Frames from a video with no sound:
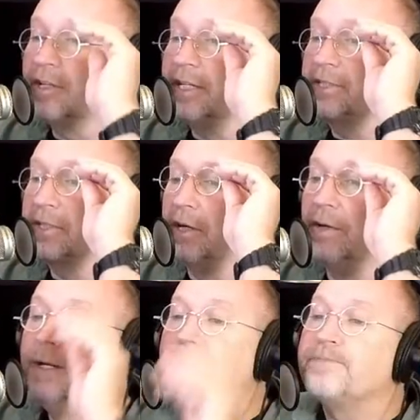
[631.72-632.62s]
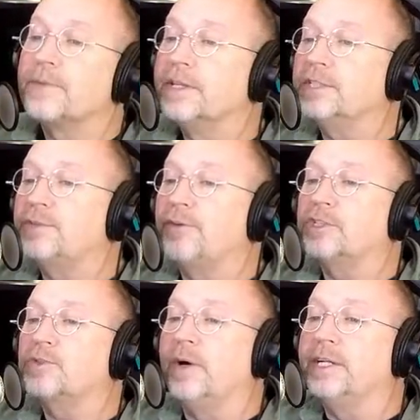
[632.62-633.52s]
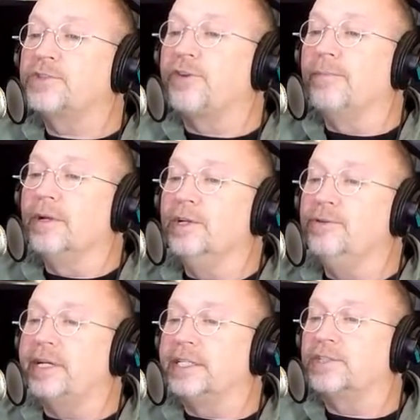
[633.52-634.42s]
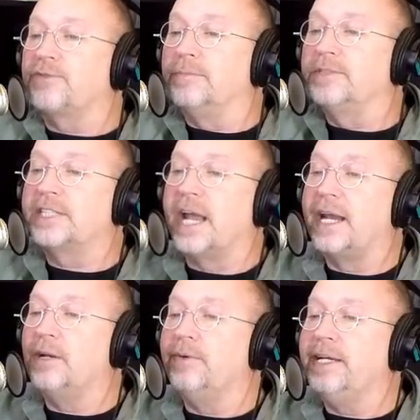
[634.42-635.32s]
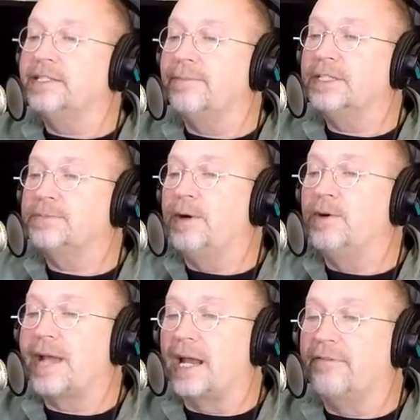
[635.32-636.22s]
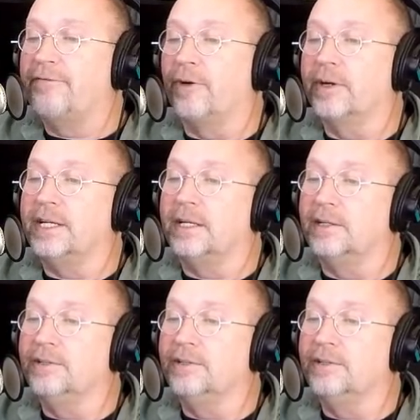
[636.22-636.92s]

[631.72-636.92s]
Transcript: So let's go. This first one is from Lucas from San Luis Obispo, California.